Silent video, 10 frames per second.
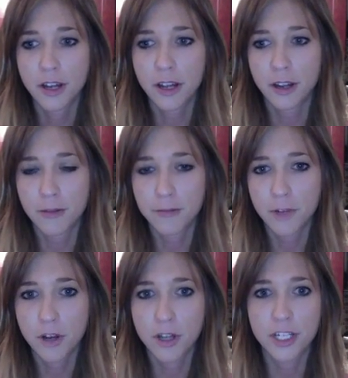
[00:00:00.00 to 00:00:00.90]

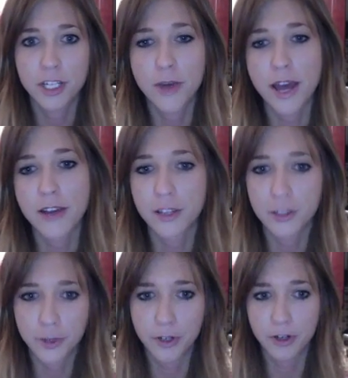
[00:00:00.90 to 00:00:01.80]
content you added
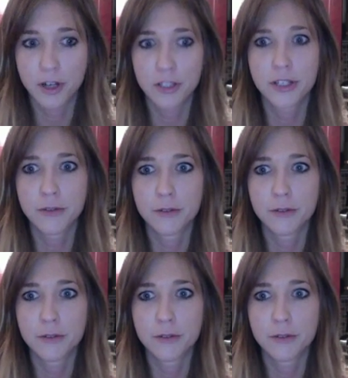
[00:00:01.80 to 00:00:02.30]
that Twitter card to.